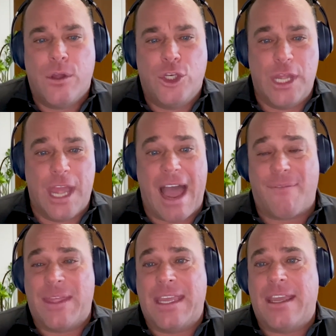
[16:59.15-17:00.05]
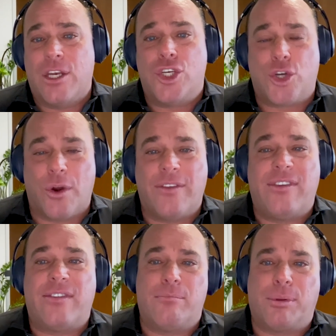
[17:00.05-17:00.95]
Do you have the
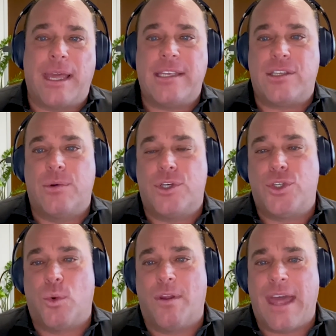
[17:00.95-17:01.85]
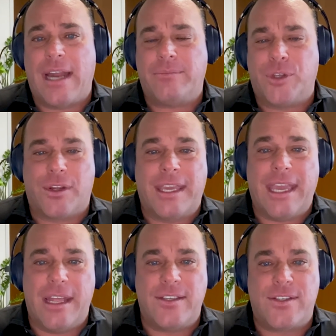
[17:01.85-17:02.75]
insurances in place to ensure that your
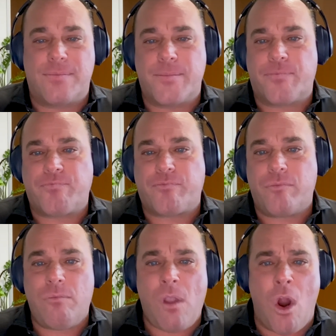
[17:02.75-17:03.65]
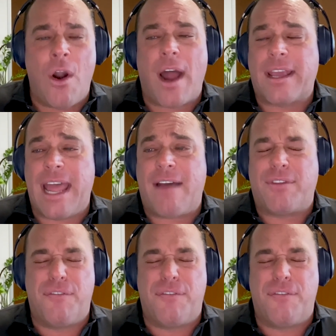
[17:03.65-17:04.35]
kids are not going to have to